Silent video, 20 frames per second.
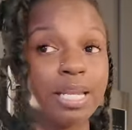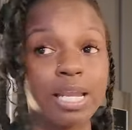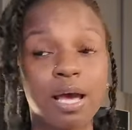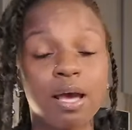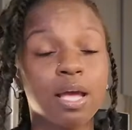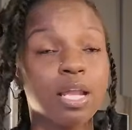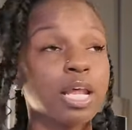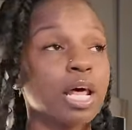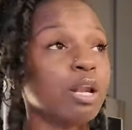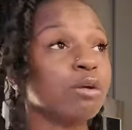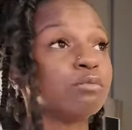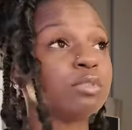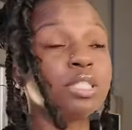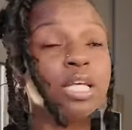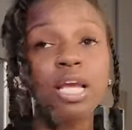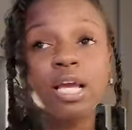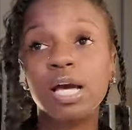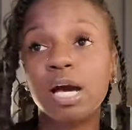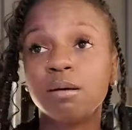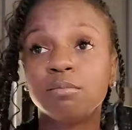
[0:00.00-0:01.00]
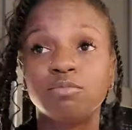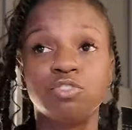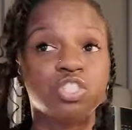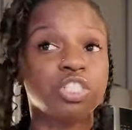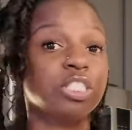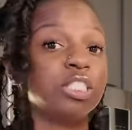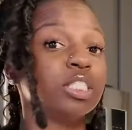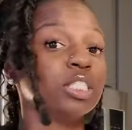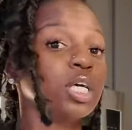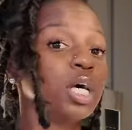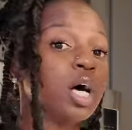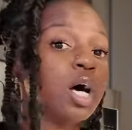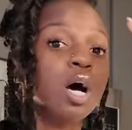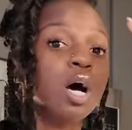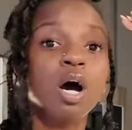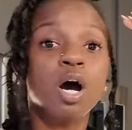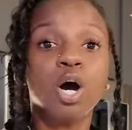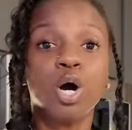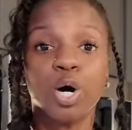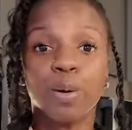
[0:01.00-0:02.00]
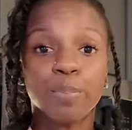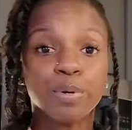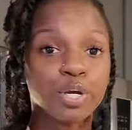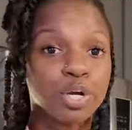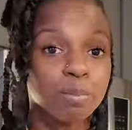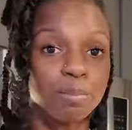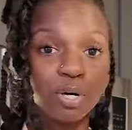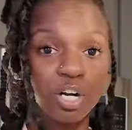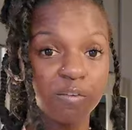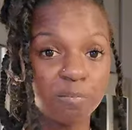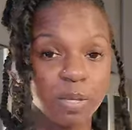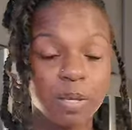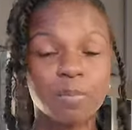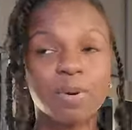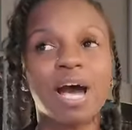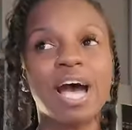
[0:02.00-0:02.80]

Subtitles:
And I don't think I'm just up here above people.